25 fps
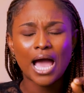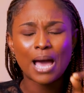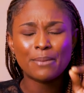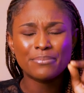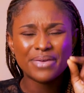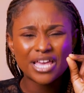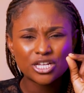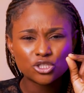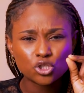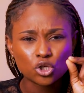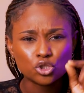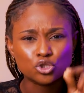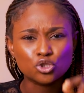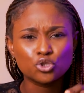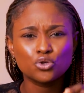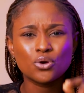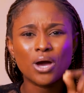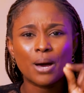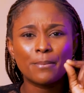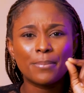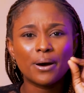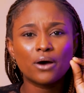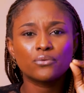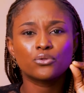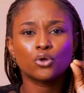I'm here to talk to you
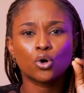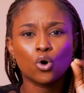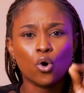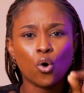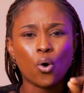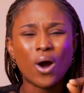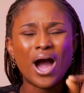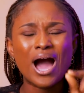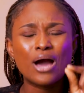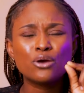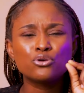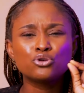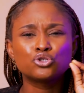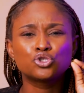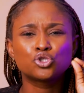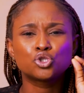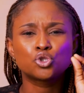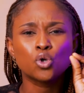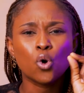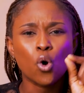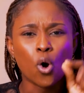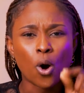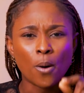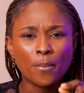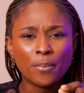about the core, how you
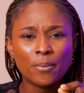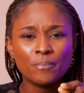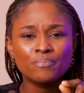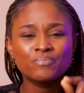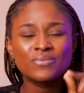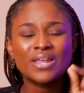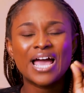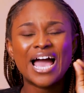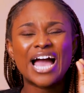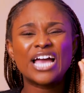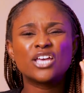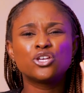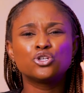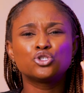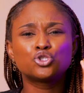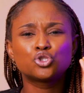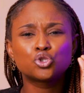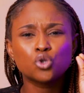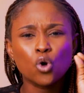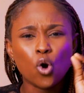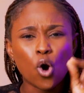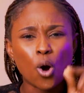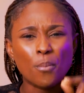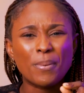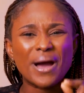show up, and you
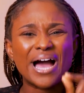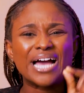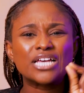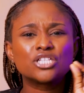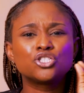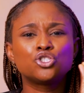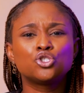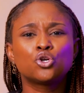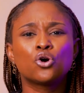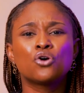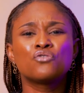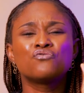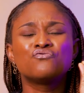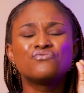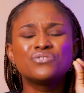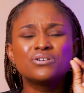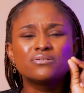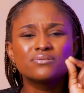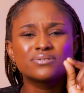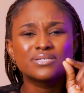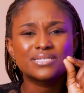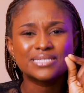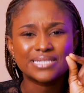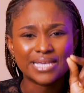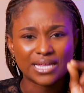show up as your
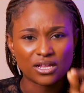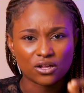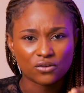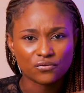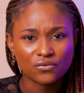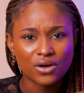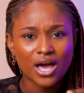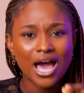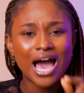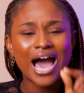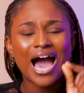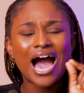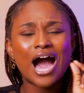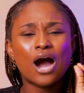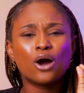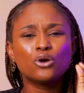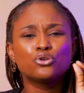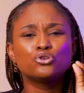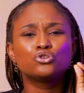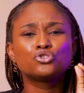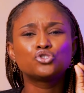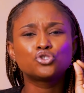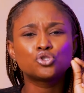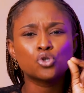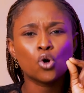real self, how
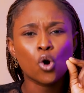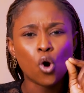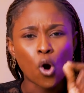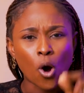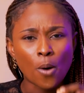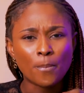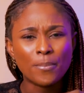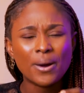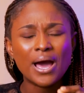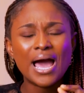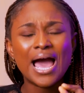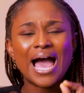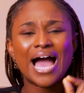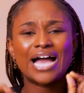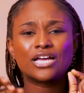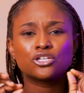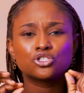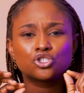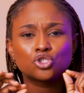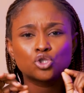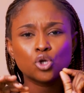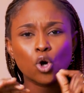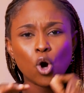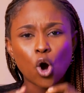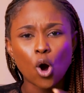you show up
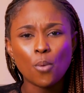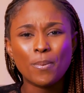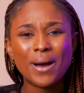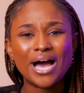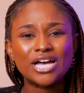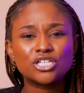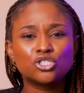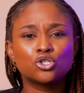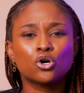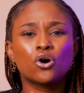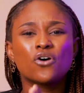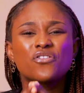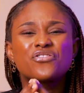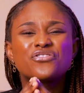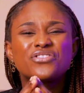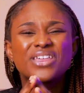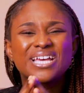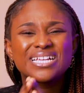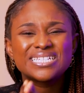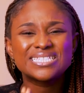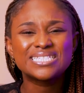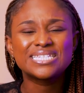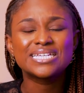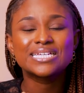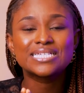and show up as your
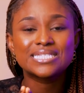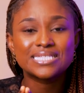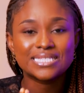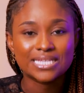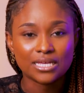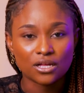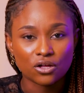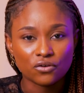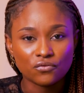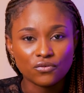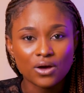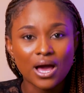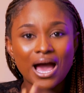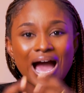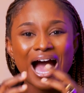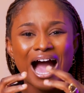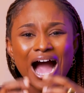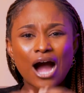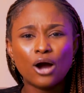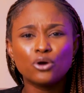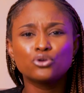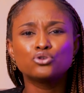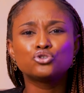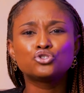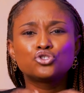authentic self,
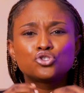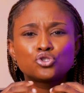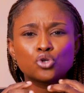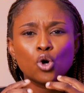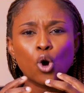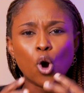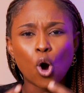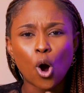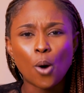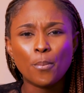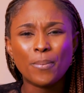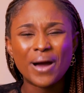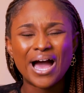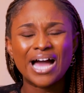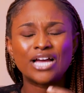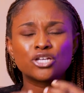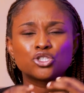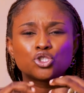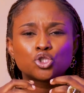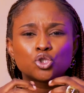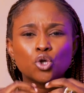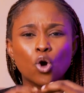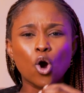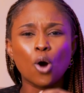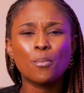how you show up
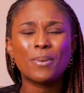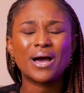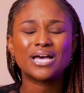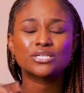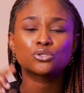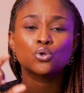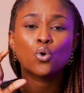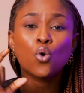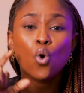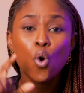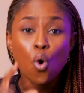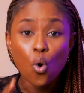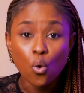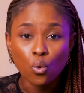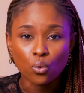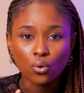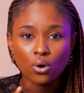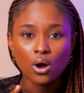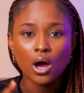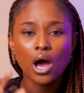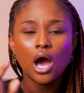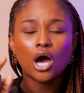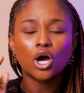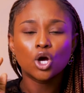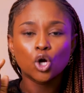and show up as who
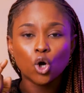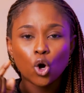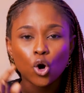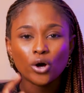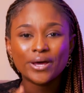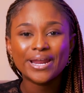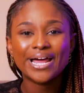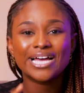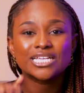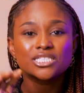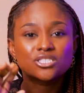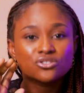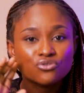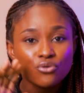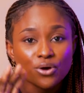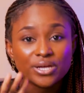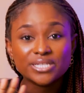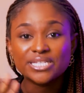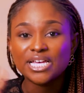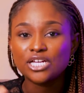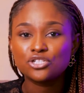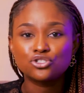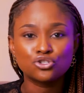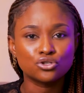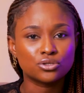God has
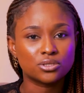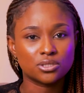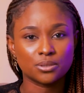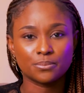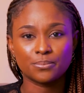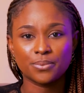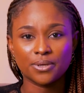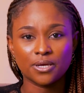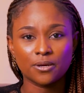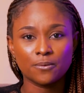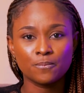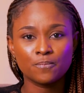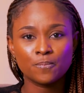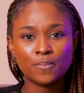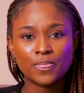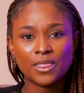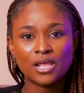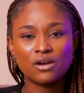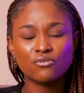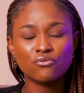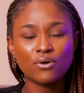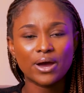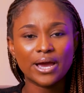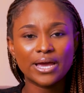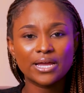created you to be,
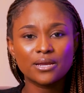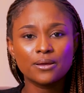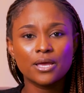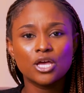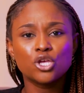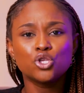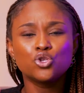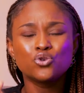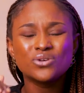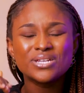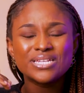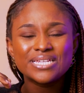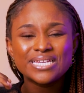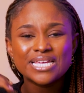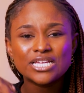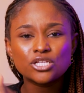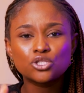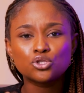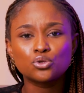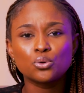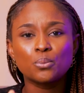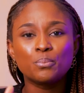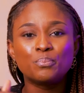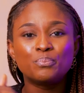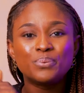right? You need
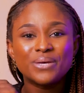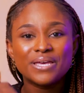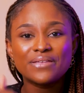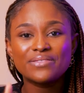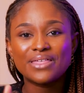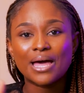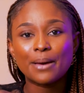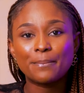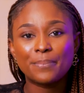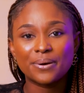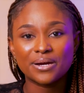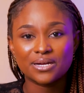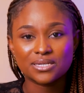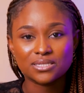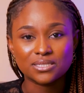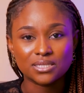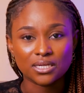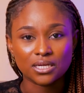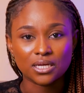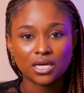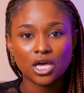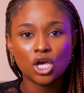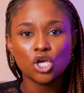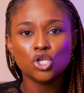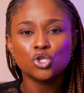to be that
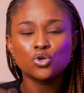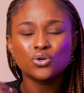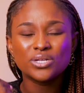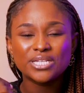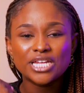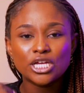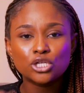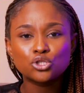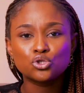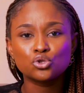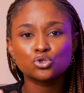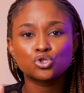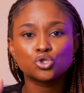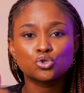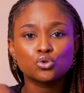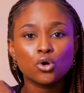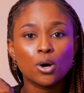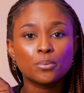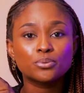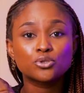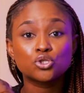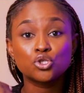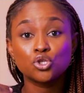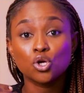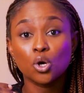person. You need to show
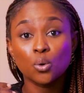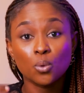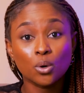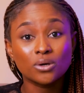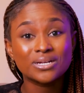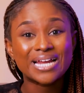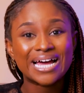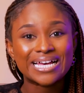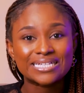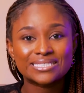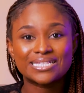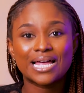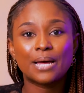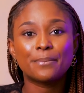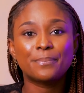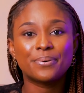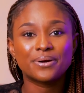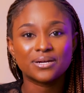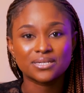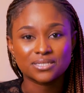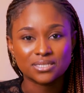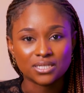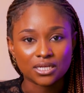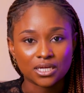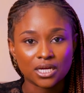up to your world as that
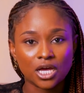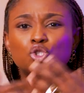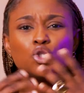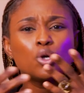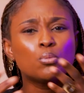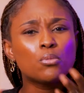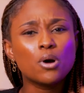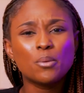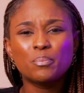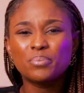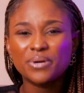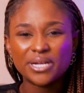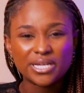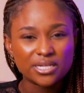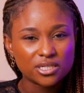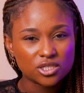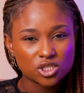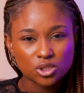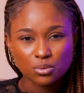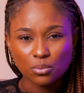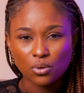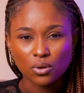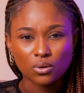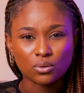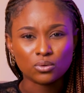person. No more playing
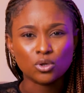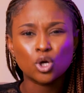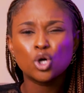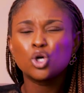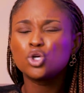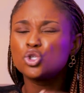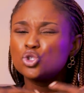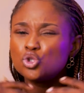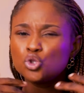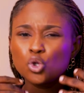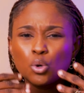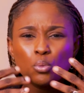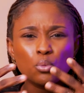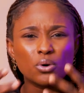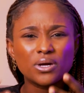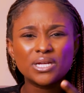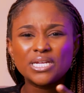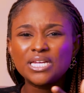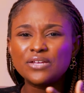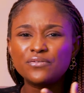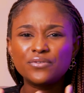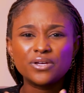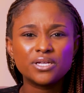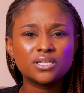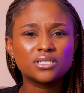small. No more
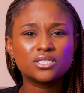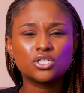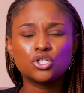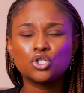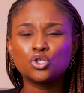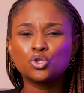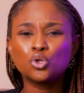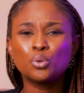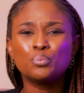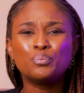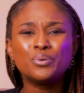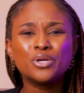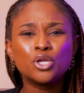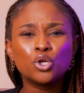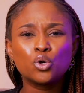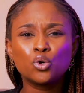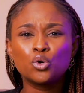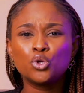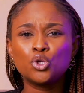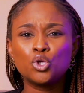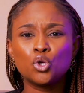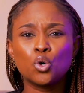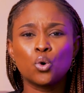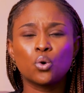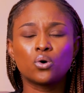living, you know,
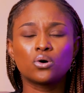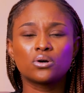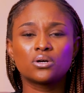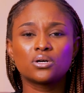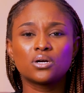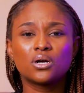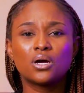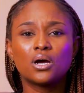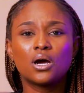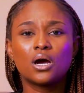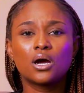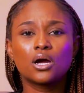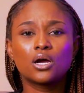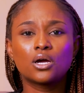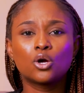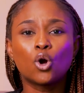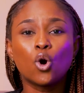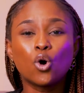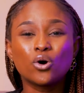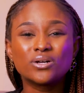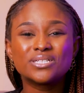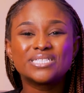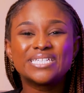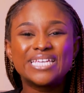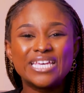below your
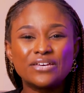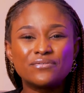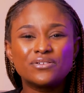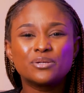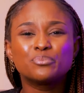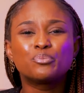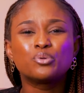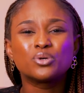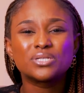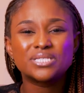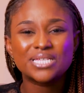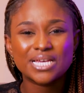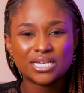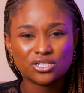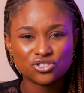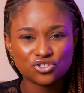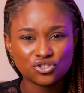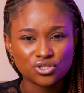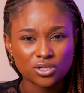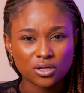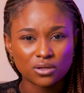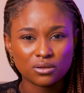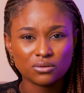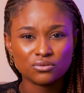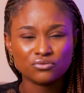God-given
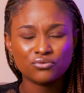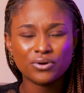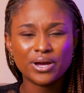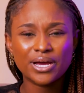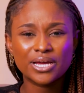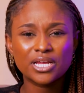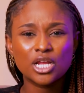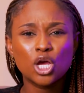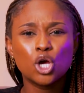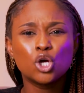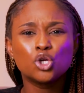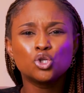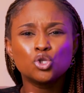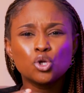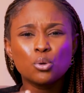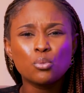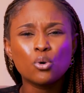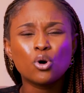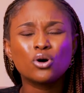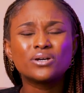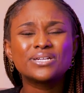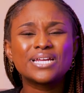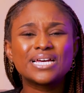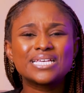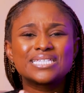potential, right? No
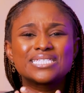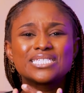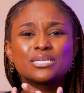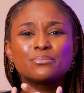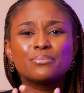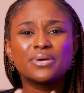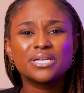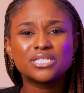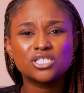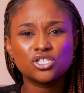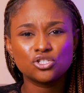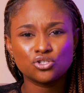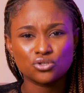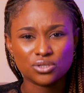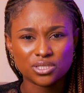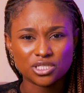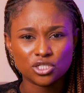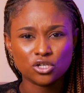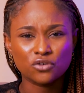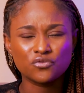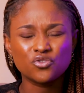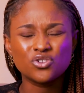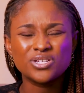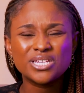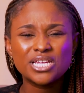more underestimating yourself.